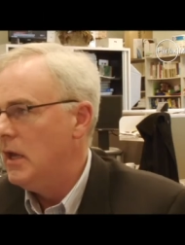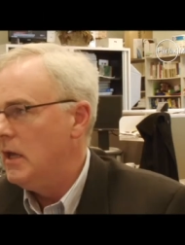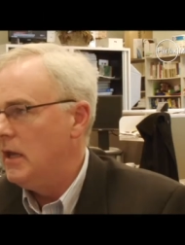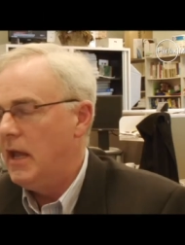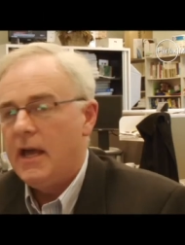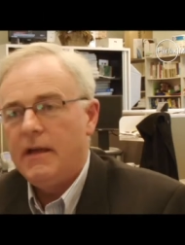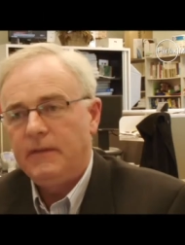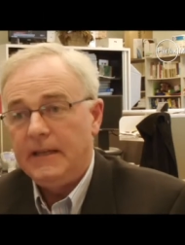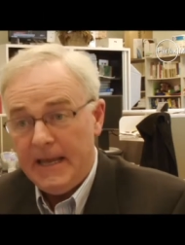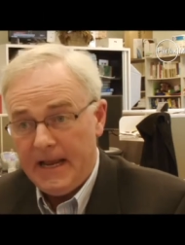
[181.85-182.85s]
you now have
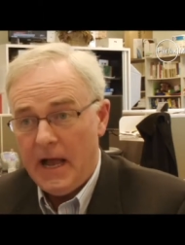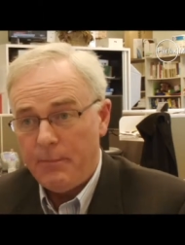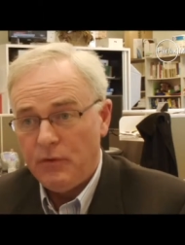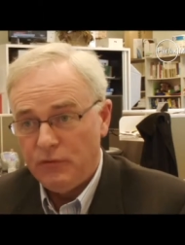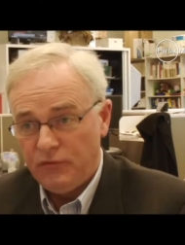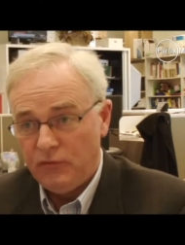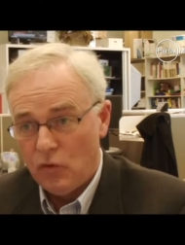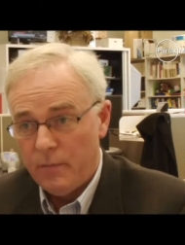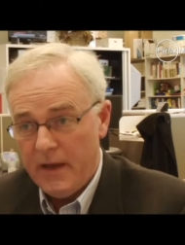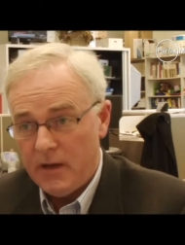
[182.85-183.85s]
to get up and
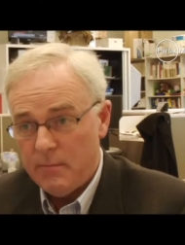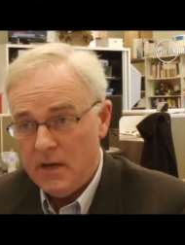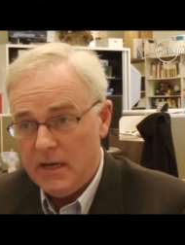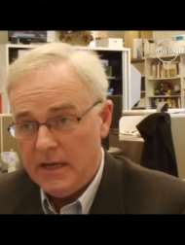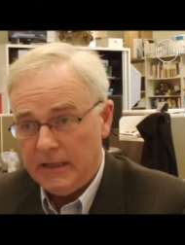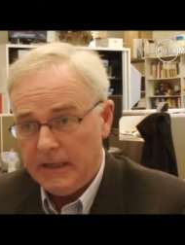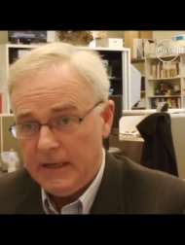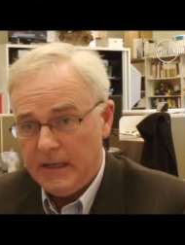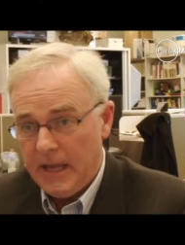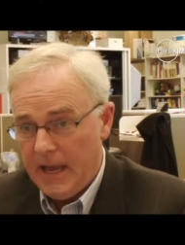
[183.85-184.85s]
storm out immediately
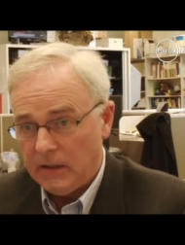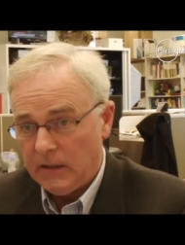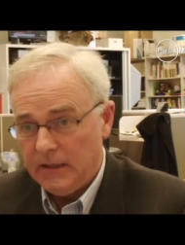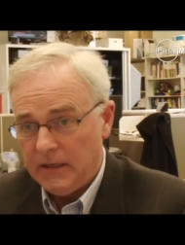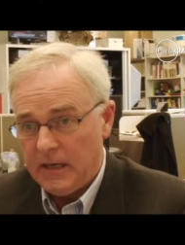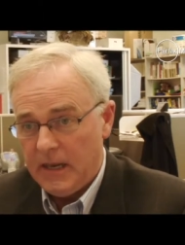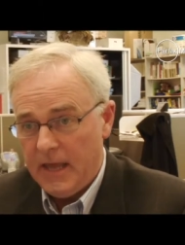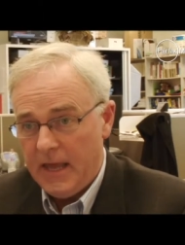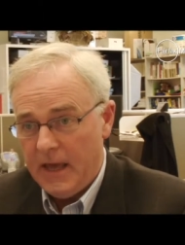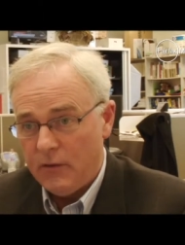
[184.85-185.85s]
and loudly
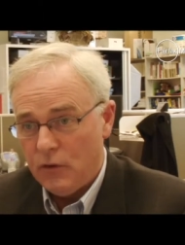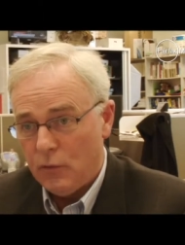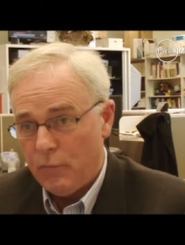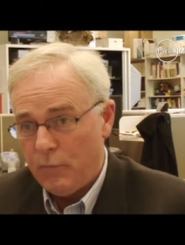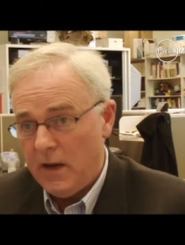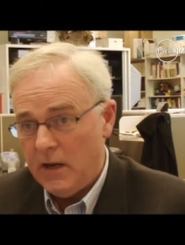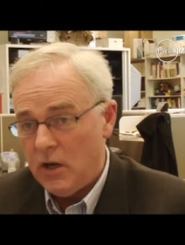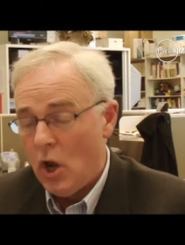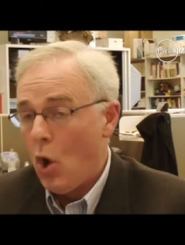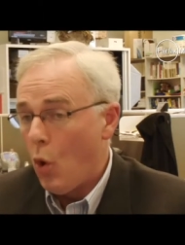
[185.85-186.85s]
declare how you're offended